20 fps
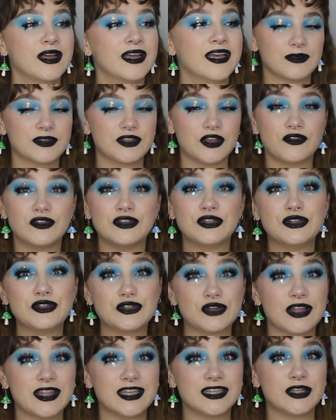So if you do
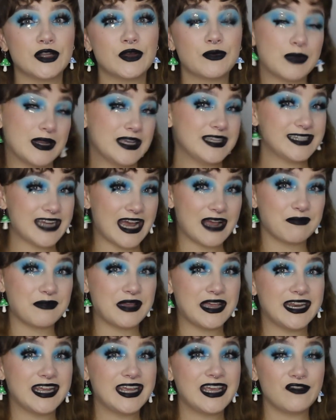try this look, please tag
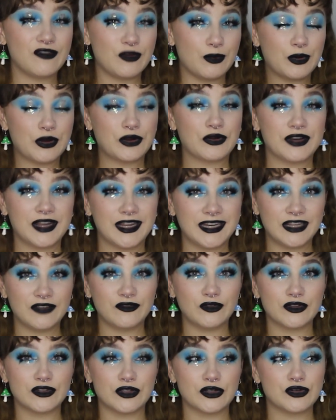me in it if you put it on any of
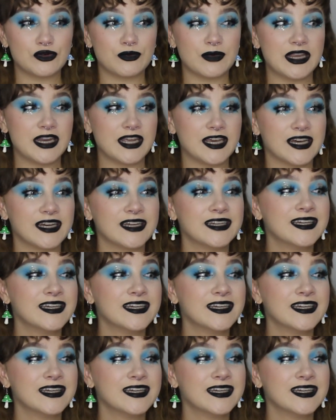your social media.